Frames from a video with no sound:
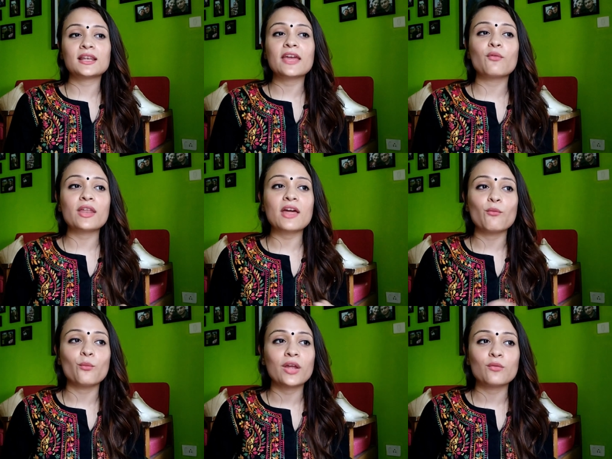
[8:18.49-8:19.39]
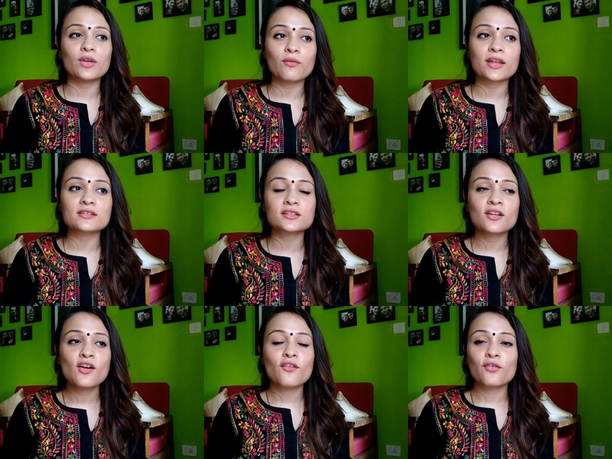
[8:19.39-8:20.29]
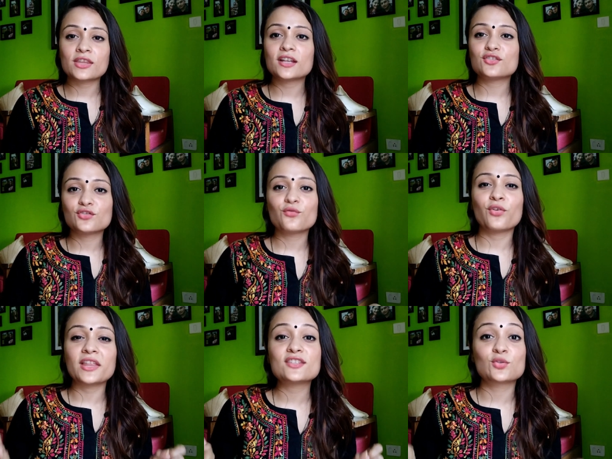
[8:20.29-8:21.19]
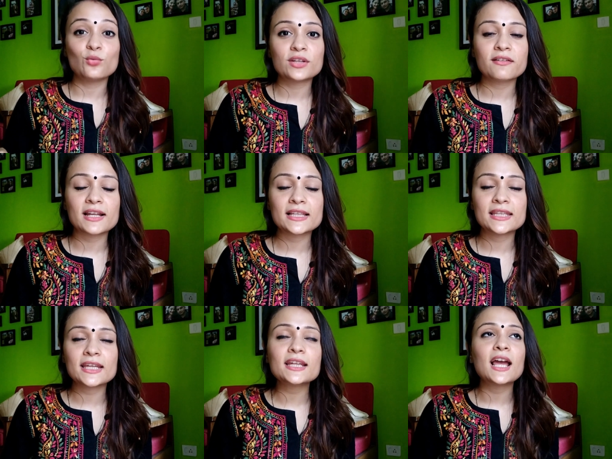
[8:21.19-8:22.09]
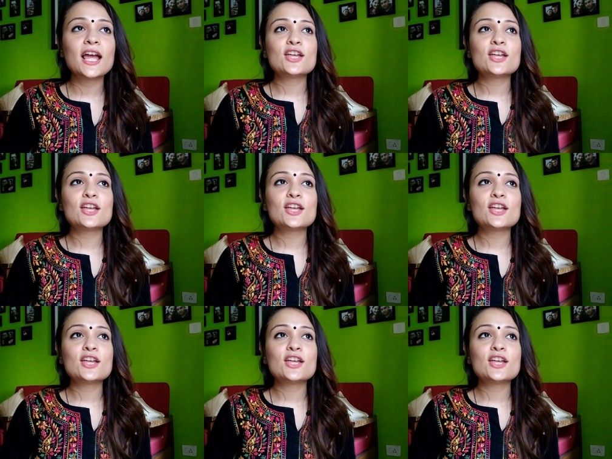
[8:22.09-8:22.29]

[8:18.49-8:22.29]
Like when we went for that scooty wala thing,